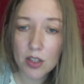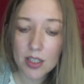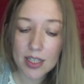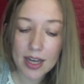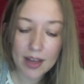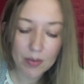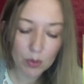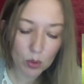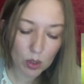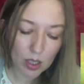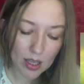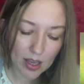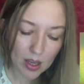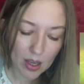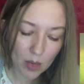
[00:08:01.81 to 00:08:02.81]
level
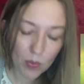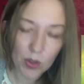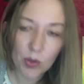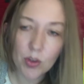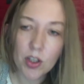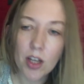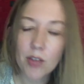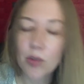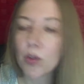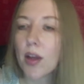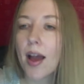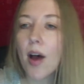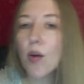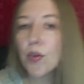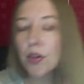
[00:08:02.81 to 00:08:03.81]
where you're trying to
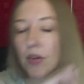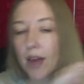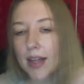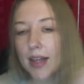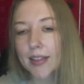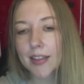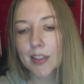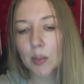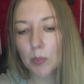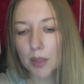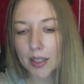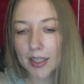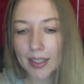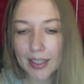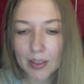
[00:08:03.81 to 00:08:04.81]
counteract
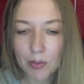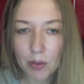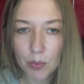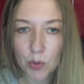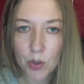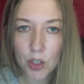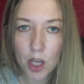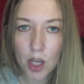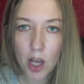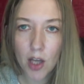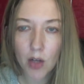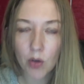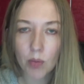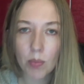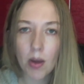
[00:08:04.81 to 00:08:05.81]
something from your
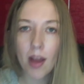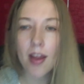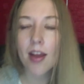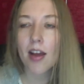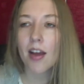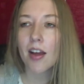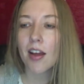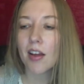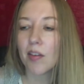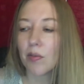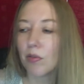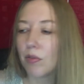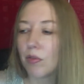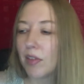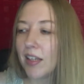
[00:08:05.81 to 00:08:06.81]
childhood by
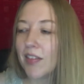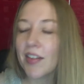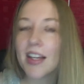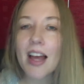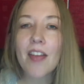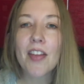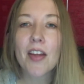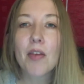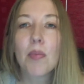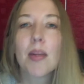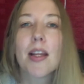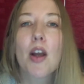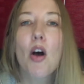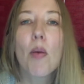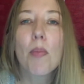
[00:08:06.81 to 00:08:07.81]
living out the
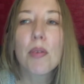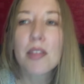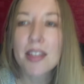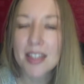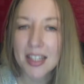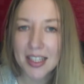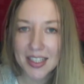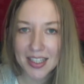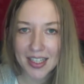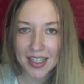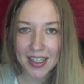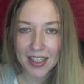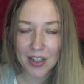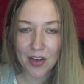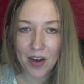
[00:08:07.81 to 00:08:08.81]
complete opposite
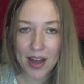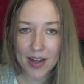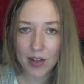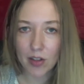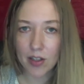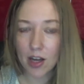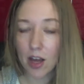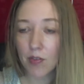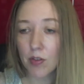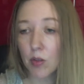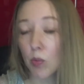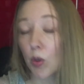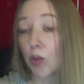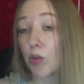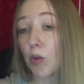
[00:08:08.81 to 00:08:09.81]
in your adult life. So
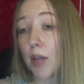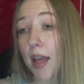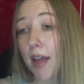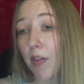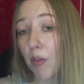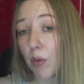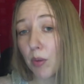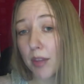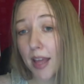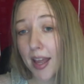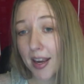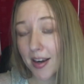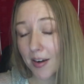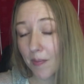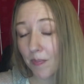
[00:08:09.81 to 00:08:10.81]
what you can do
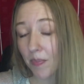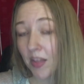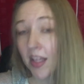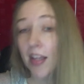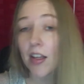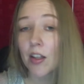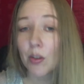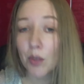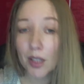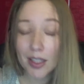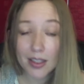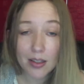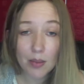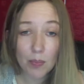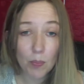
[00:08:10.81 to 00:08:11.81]
then, you
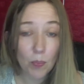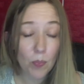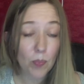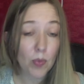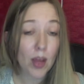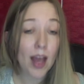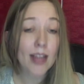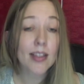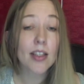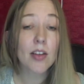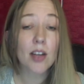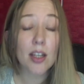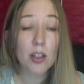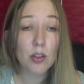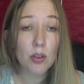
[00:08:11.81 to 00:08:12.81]
can ask the
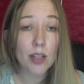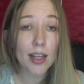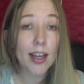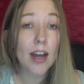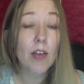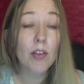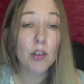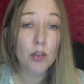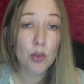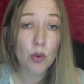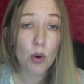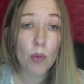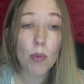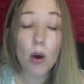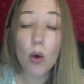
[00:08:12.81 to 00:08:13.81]
creators to take care of the
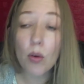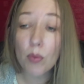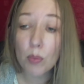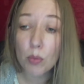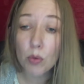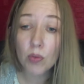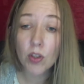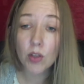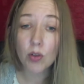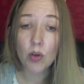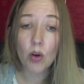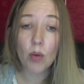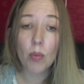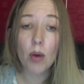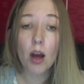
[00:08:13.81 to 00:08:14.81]
trauma or remove the
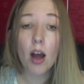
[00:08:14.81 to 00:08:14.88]
trauma